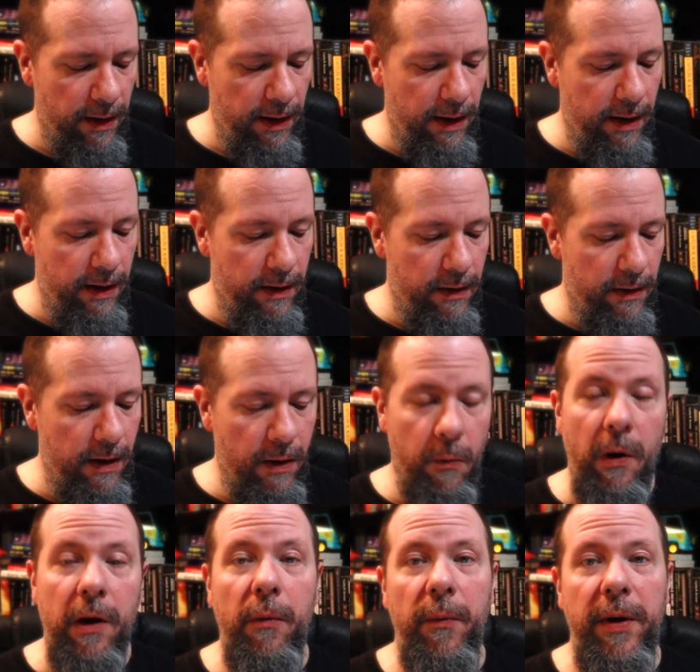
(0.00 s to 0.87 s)
and I
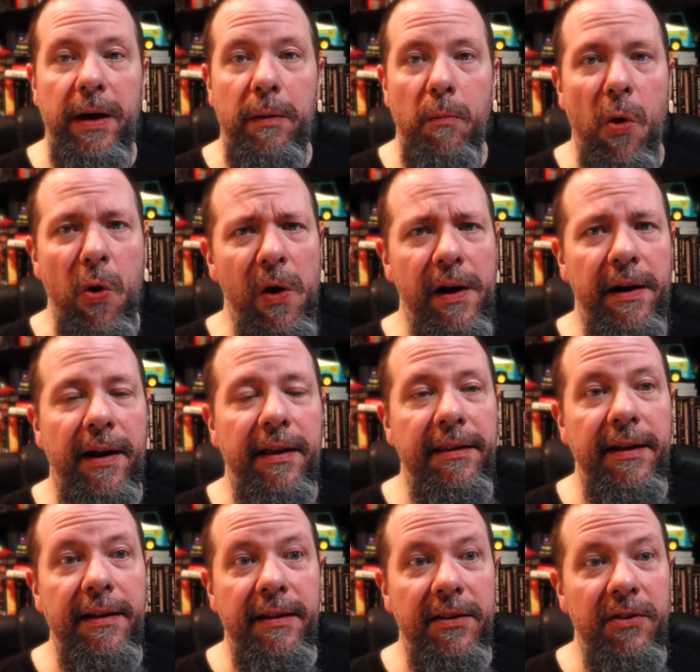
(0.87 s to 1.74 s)
want to read more, and I
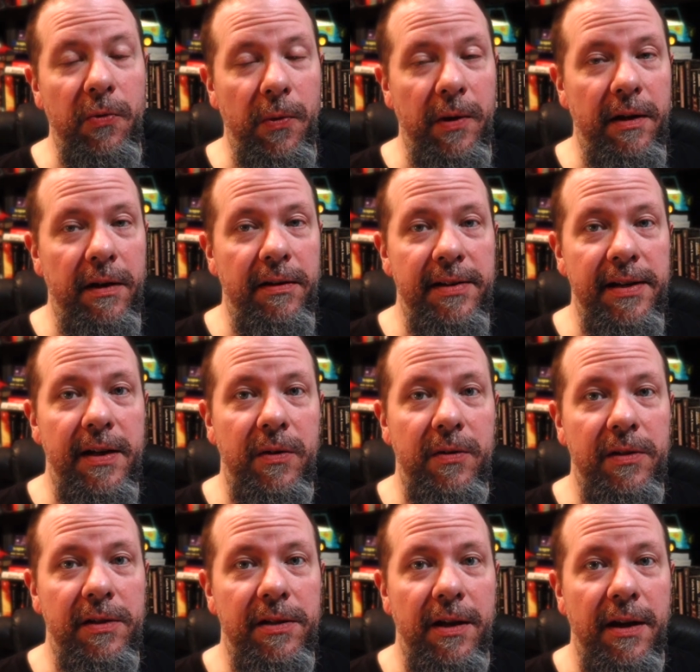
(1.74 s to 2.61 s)
think this one
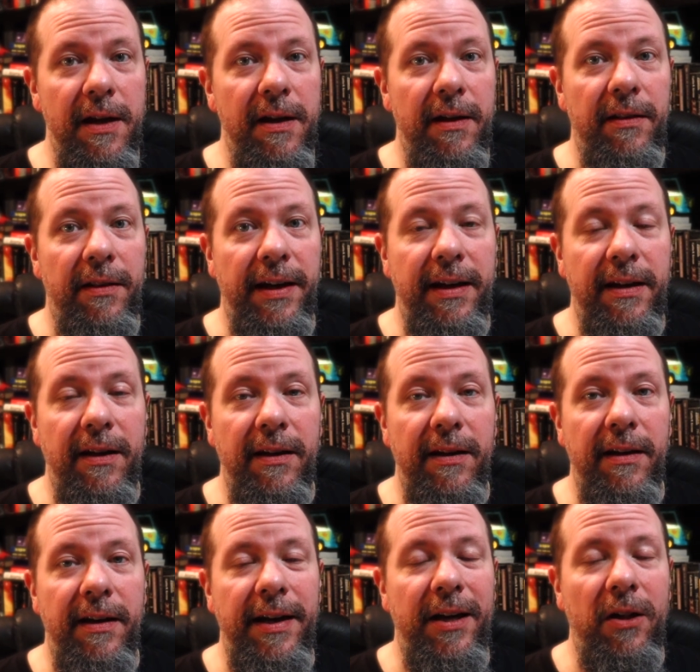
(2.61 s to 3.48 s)
sounds like
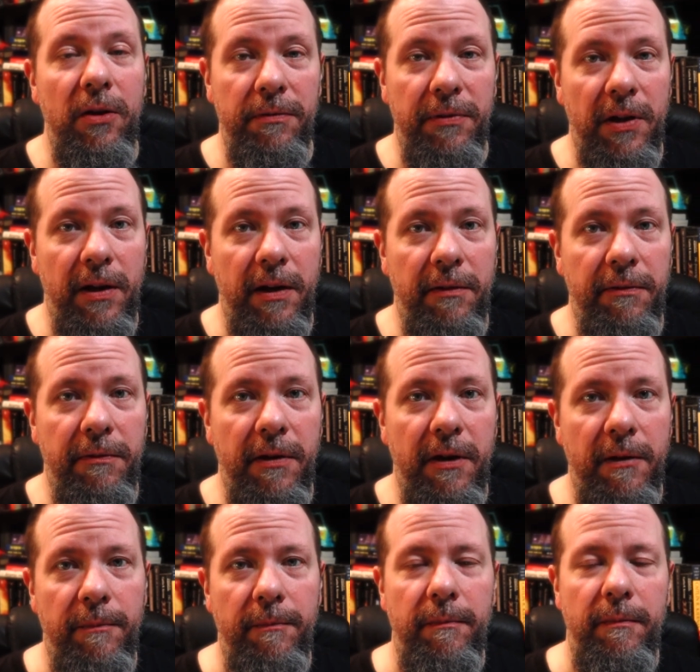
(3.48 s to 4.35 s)
a hell of a lot of
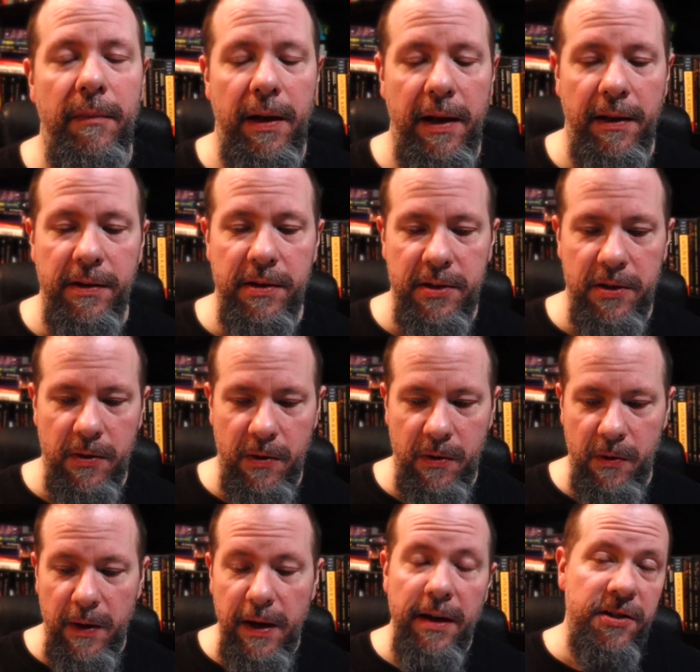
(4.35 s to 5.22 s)
fun. And
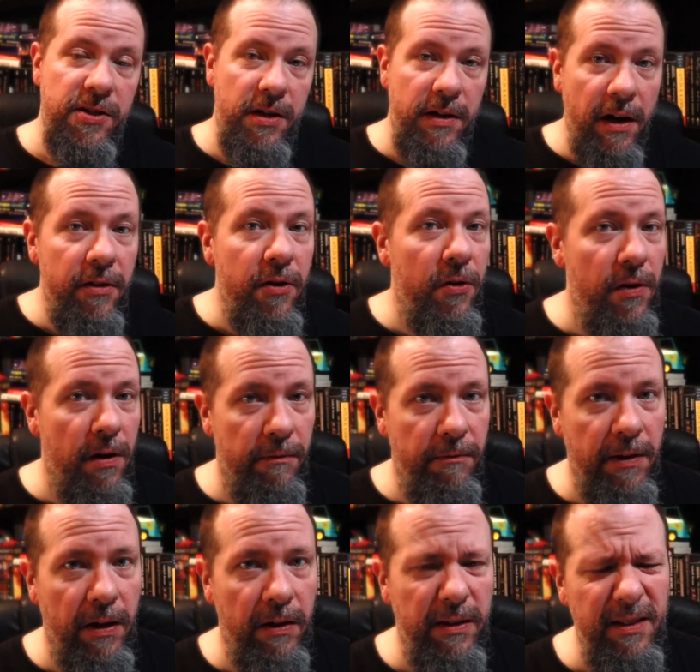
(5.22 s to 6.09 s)
so it's another
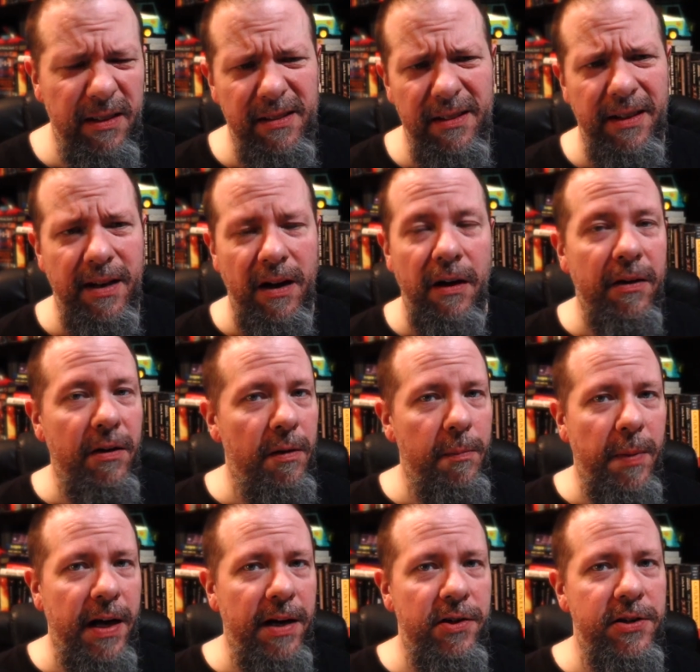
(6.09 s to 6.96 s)
novella. It's like
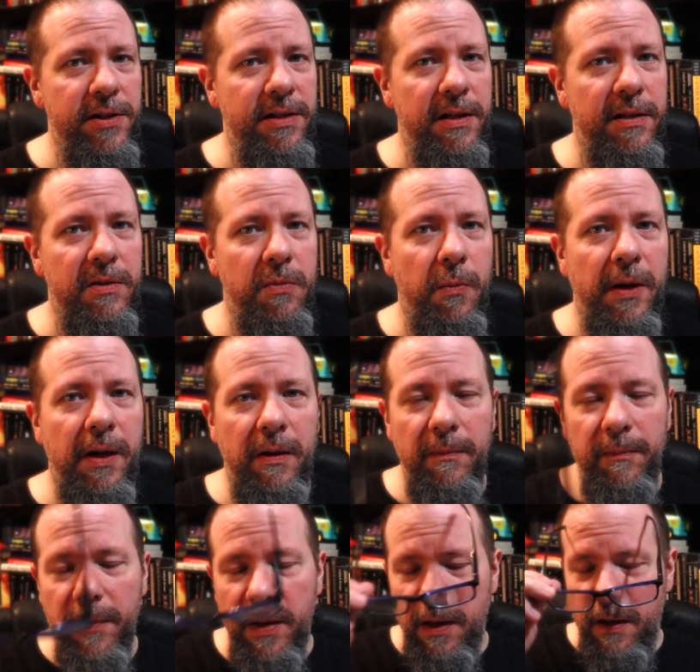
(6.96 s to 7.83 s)
100 pages as
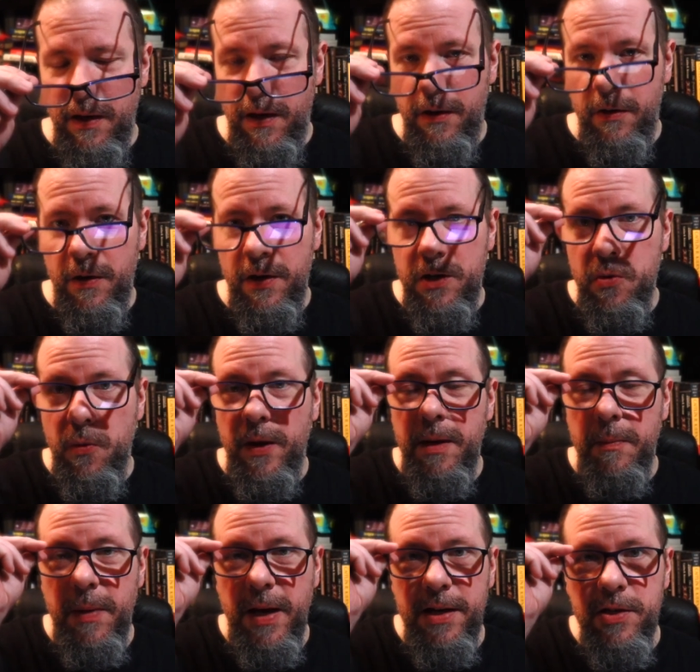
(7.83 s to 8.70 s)
well,
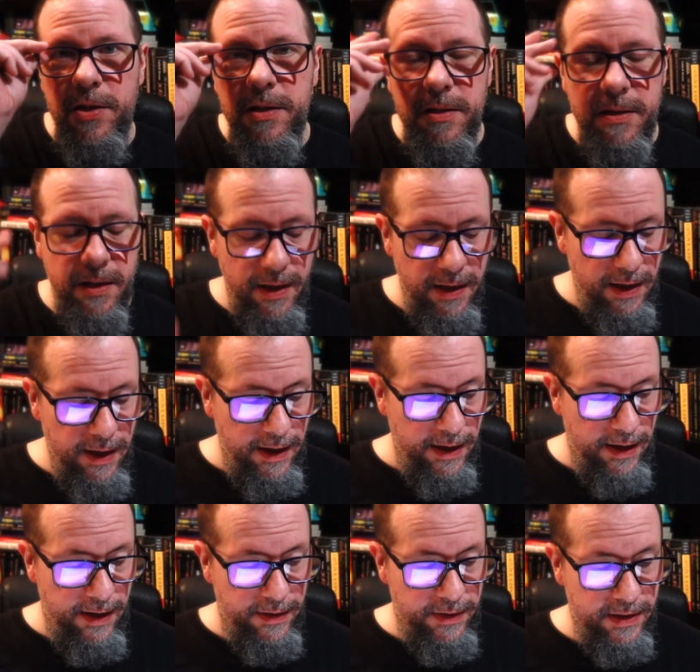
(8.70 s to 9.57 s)
120 pages.
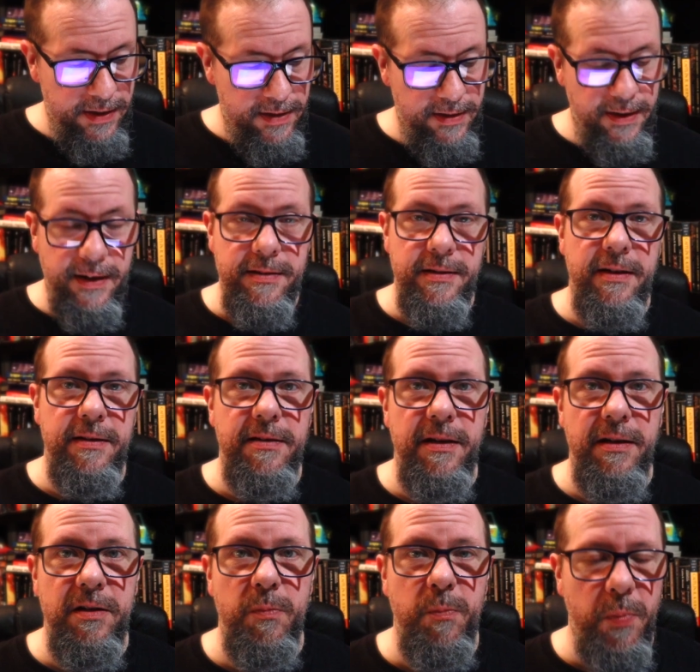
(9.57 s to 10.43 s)
And this, as I
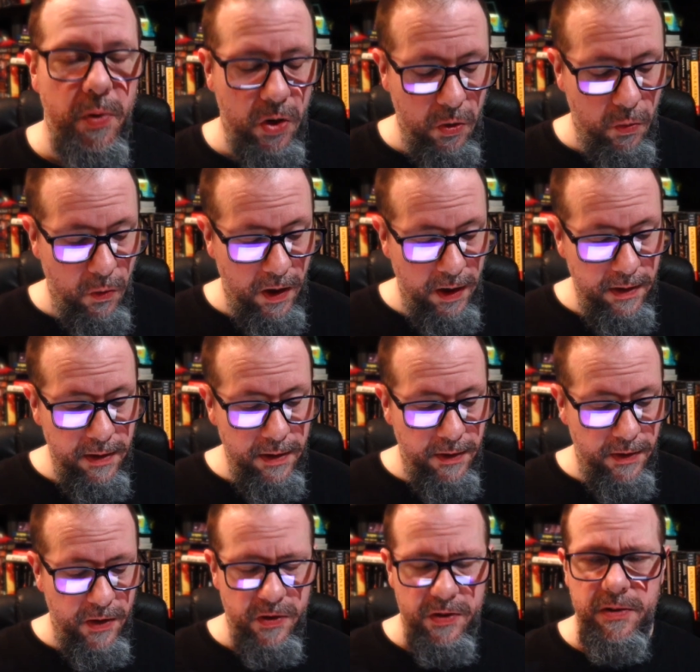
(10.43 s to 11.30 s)
said, is book one,
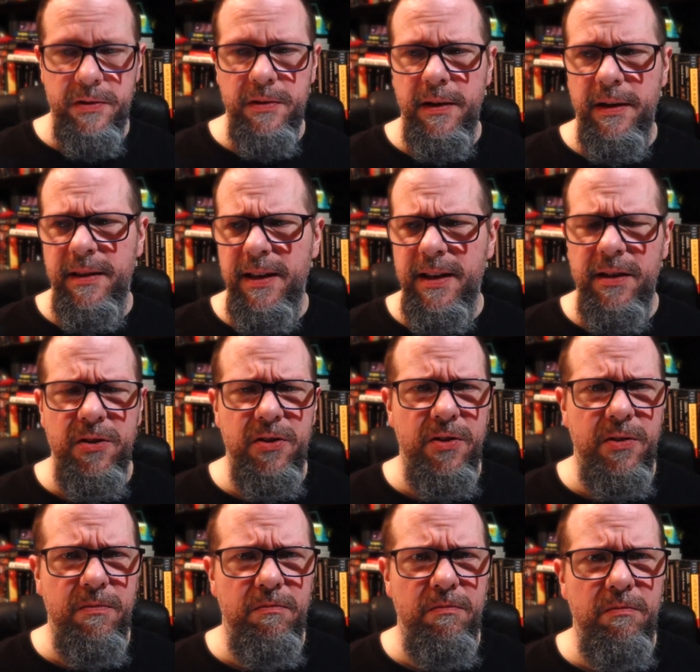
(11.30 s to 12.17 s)
and there's, I think,
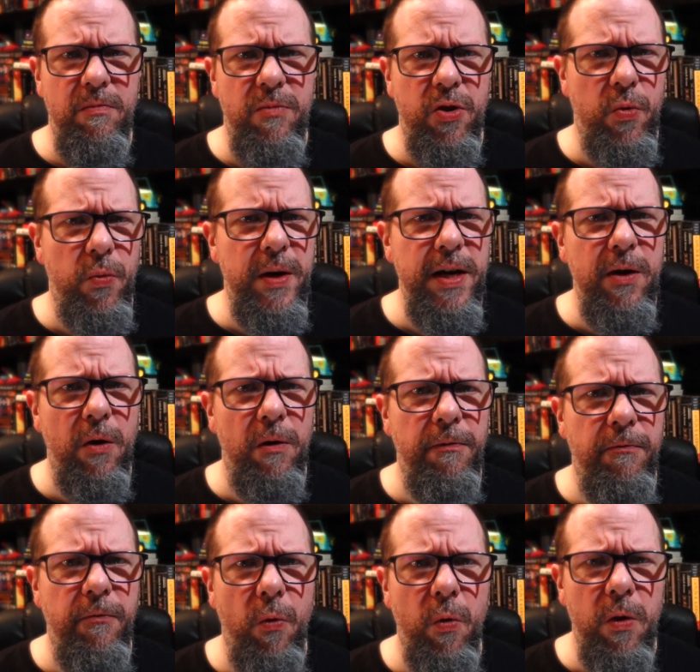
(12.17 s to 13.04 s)
3 or
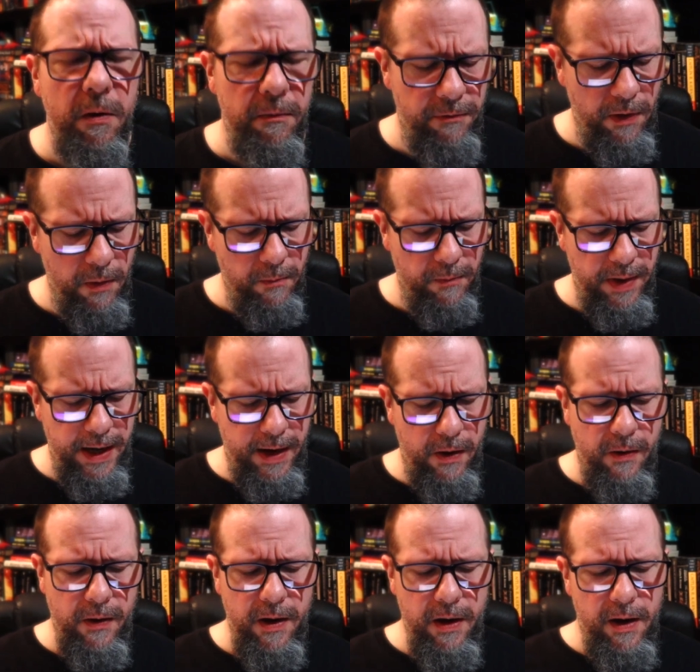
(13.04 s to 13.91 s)
4 of them
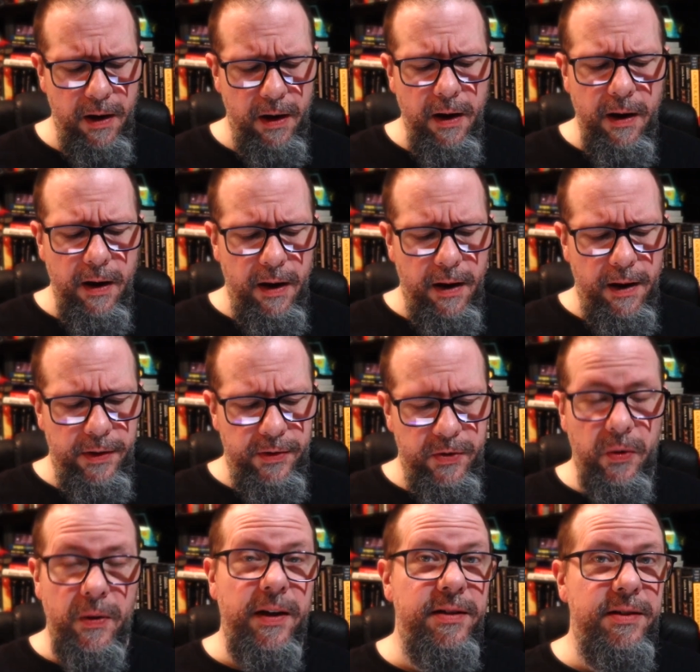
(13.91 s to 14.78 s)
now.
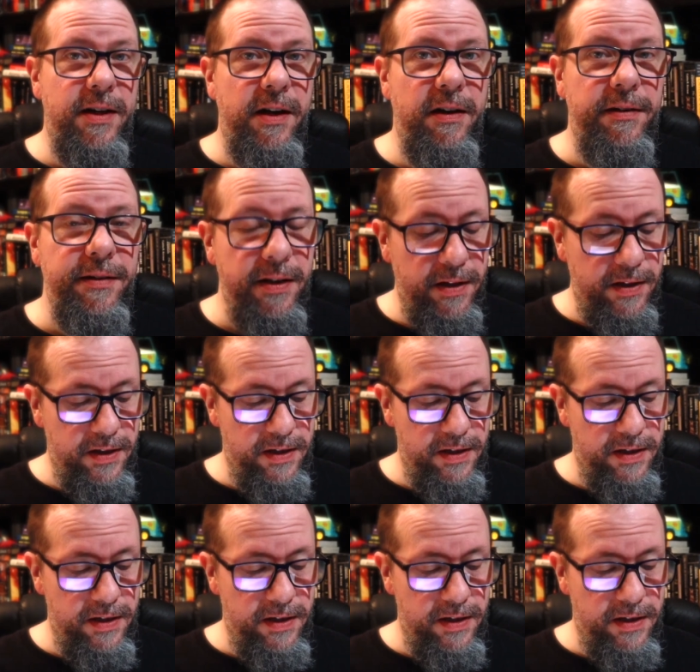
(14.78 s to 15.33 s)
So let's get into the